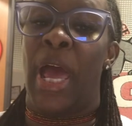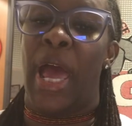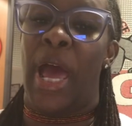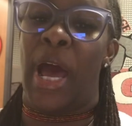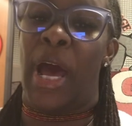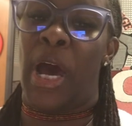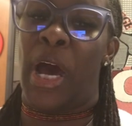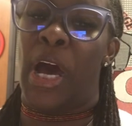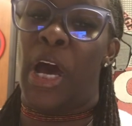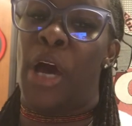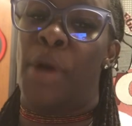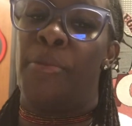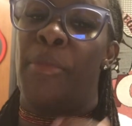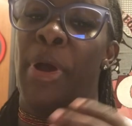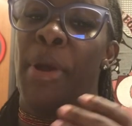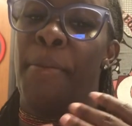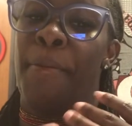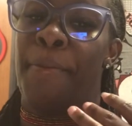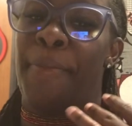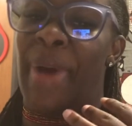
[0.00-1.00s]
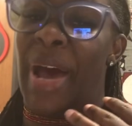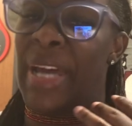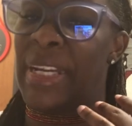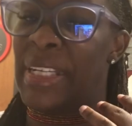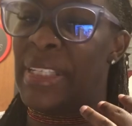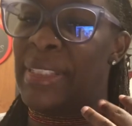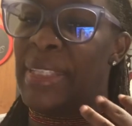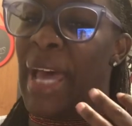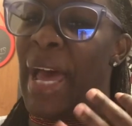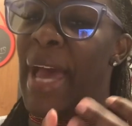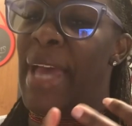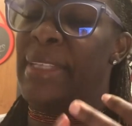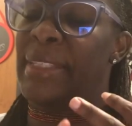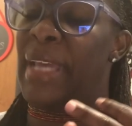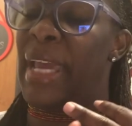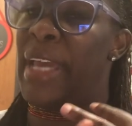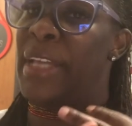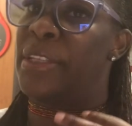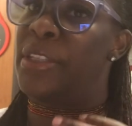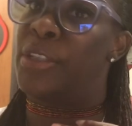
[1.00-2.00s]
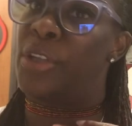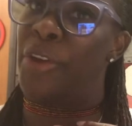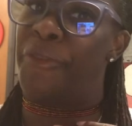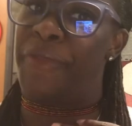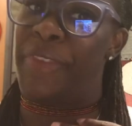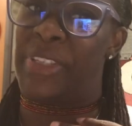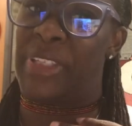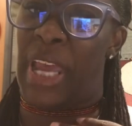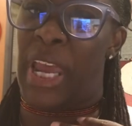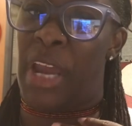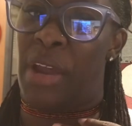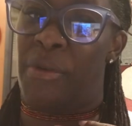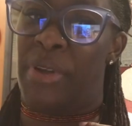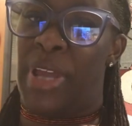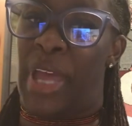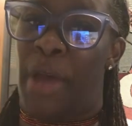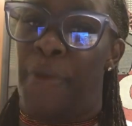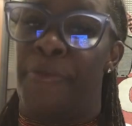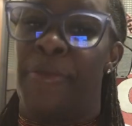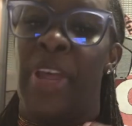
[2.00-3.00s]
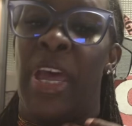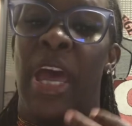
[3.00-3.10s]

Um, body size, and surface area.